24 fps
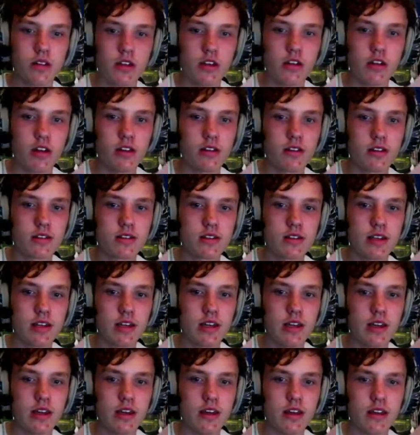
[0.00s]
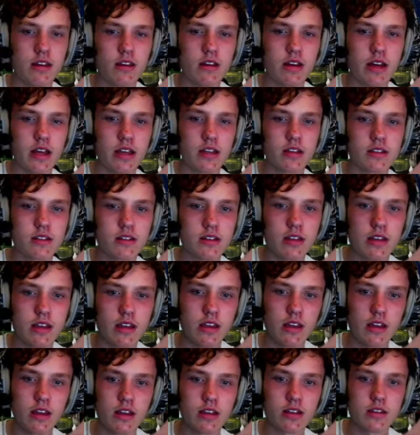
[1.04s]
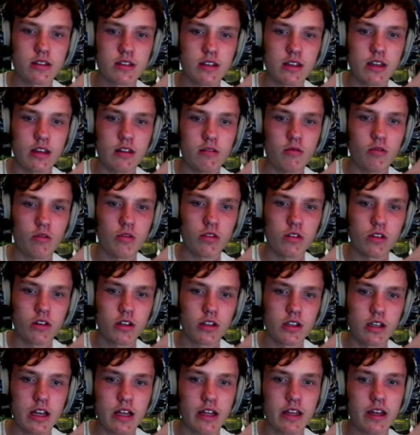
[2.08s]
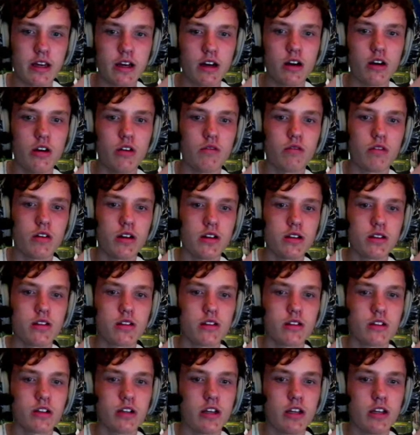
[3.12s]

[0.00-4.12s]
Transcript: You need to see SC Waterline. Oh right, St.